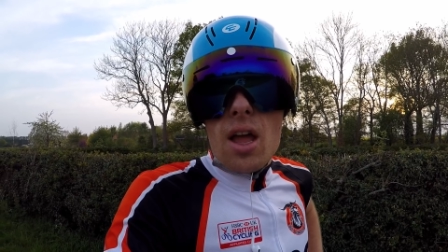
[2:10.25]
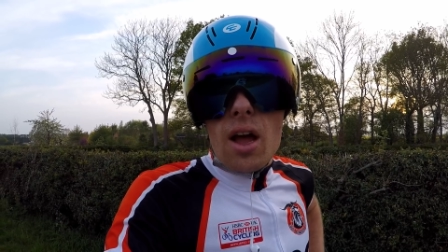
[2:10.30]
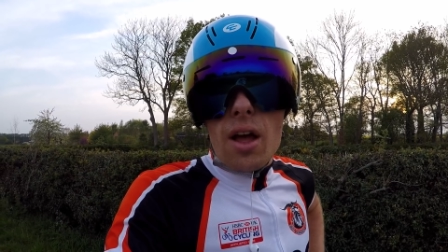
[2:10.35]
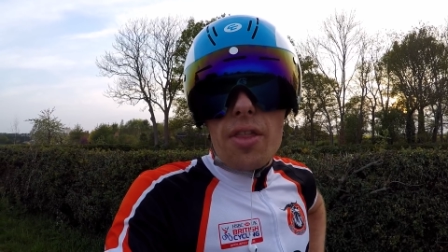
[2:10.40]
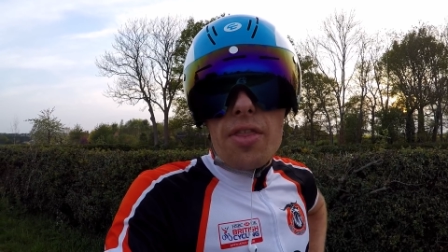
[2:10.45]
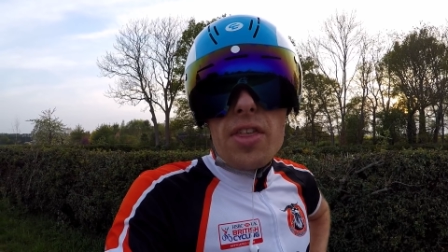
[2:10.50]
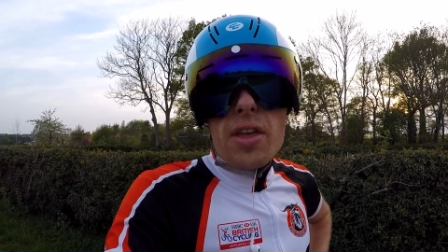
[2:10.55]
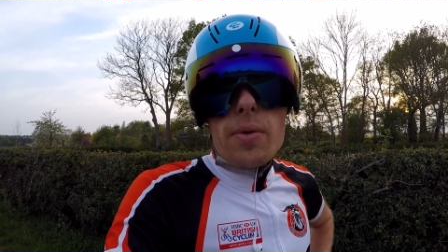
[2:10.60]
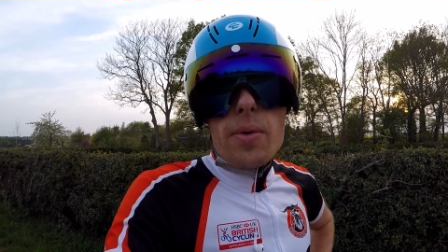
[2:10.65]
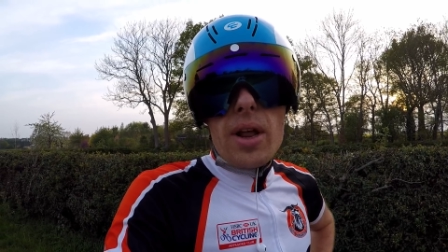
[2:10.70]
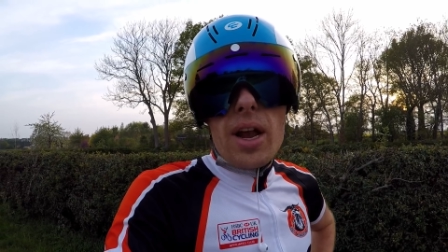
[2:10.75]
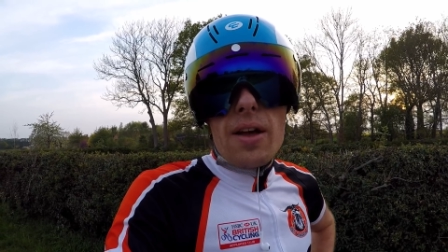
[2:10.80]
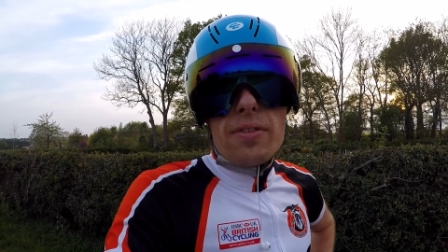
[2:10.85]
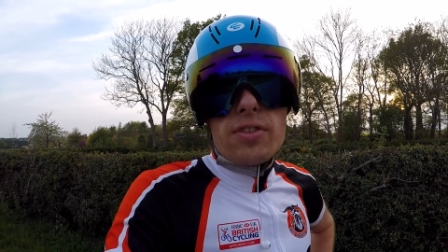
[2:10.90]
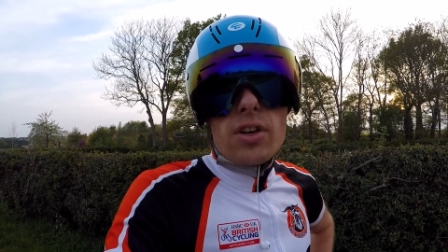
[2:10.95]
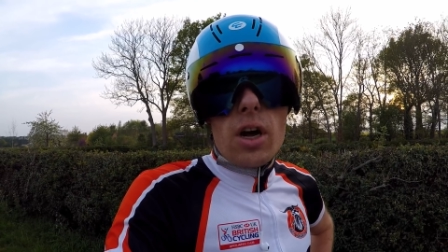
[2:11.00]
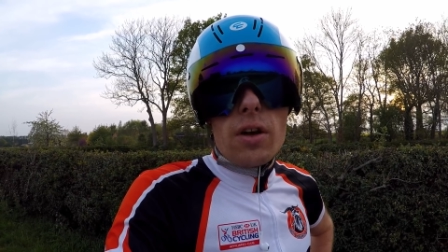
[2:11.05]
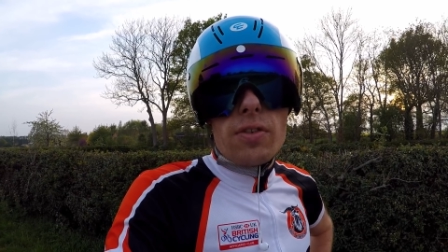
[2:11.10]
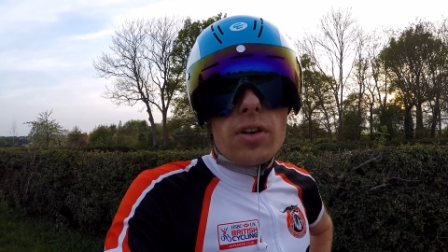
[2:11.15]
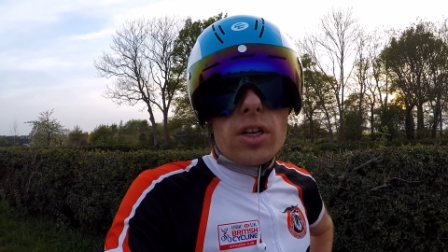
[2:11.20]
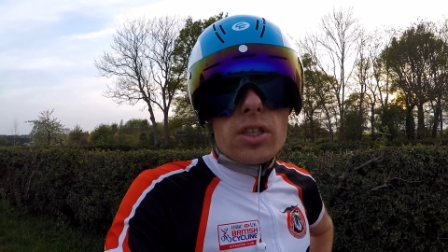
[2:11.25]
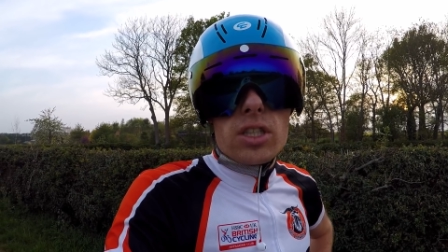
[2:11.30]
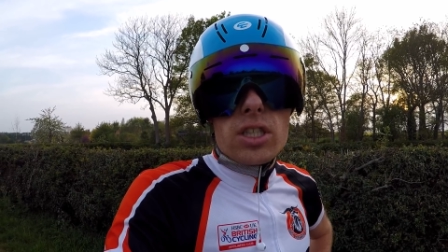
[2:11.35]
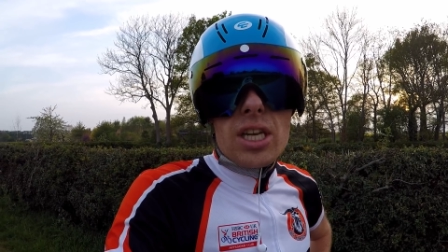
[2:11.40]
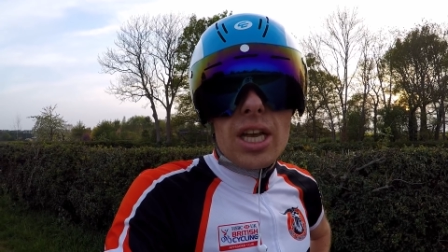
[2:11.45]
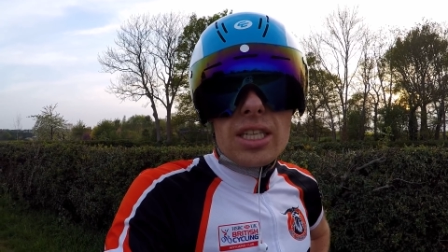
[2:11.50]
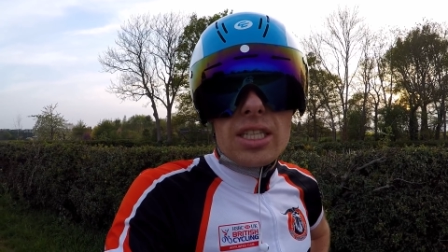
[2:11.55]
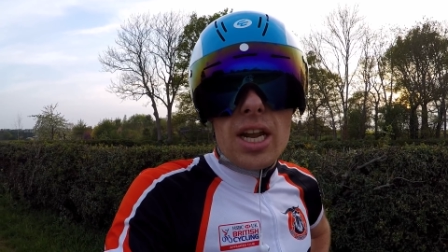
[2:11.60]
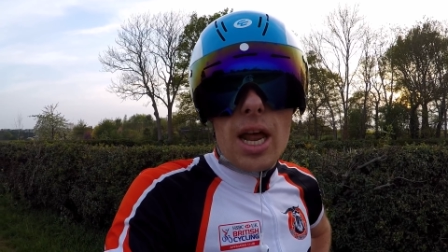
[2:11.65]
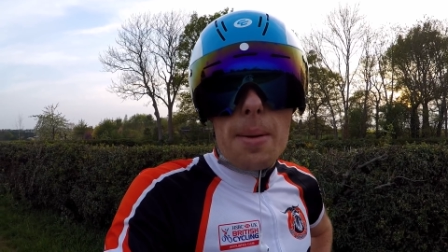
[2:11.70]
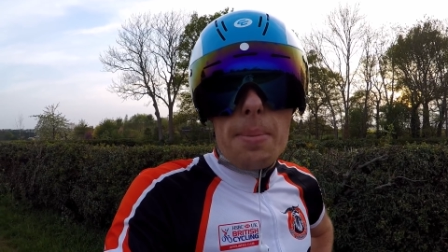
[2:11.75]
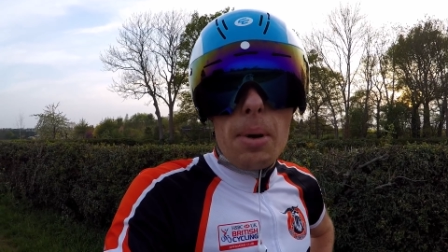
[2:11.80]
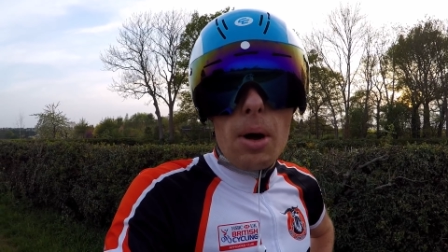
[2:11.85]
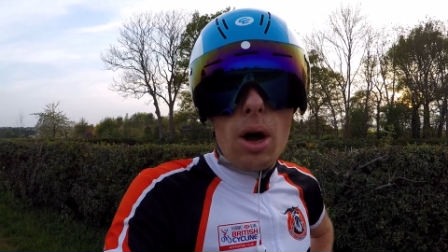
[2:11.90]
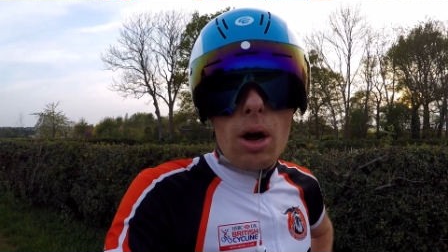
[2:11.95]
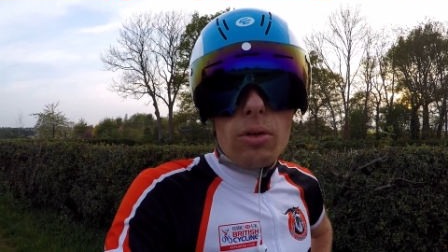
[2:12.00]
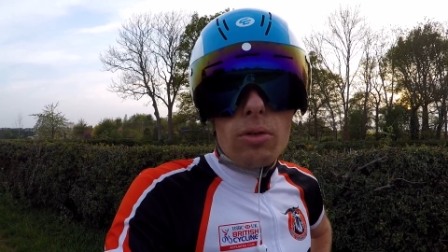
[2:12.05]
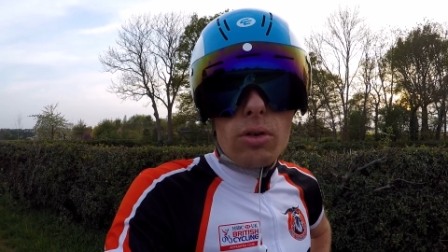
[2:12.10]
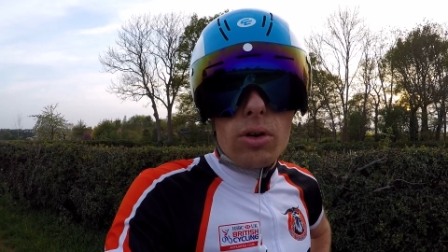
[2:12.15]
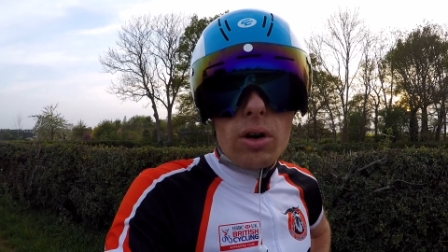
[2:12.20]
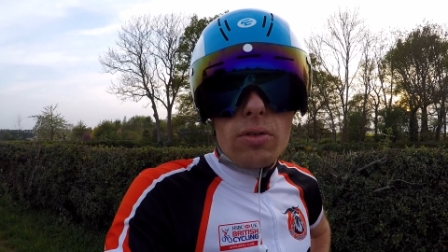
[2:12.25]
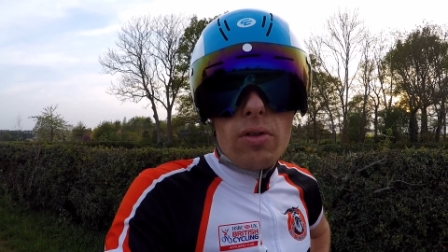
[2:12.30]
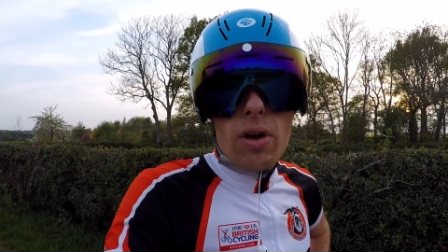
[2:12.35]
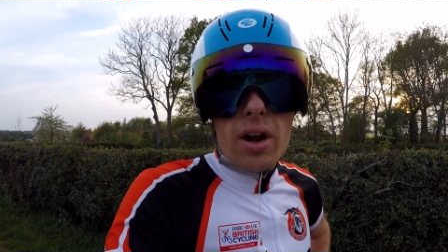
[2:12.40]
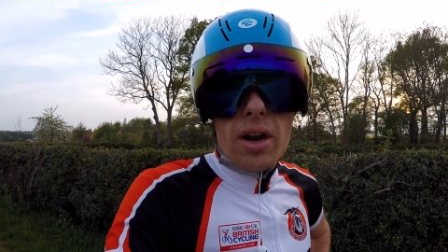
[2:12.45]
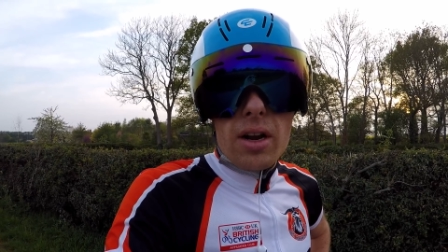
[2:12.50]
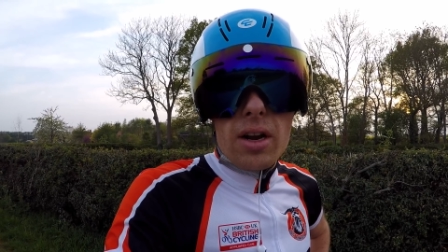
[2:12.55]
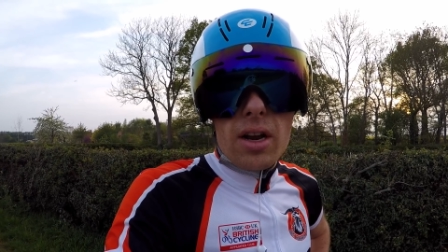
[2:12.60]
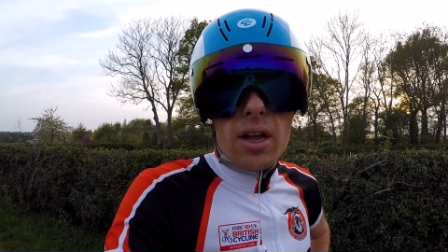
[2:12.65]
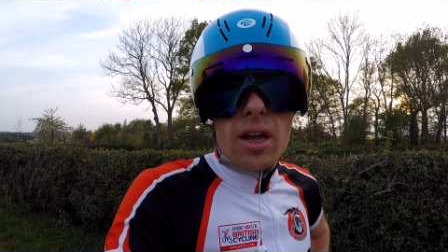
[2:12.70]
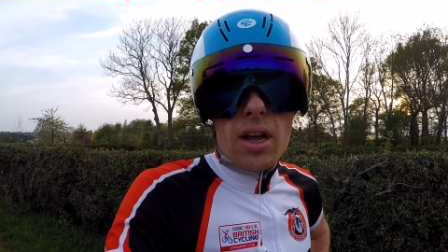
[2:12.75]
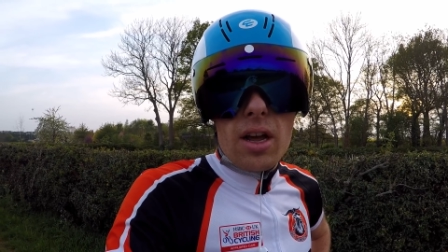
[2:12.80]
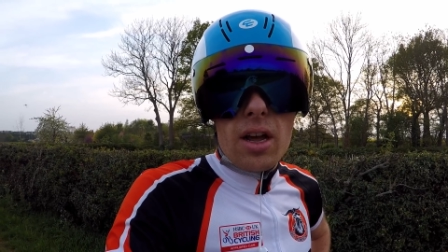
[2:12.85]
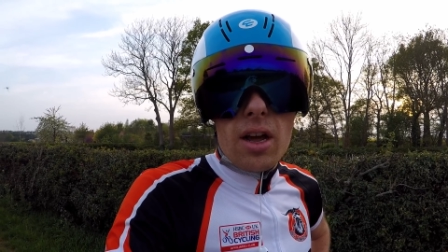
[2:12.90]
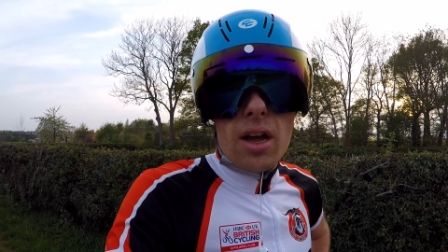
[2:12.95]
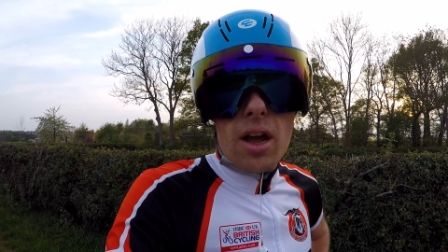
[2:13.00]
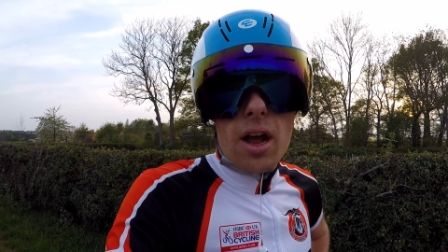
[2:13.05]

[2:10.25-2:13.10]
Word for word: i think we left off on saturday at parkrun i ran uh,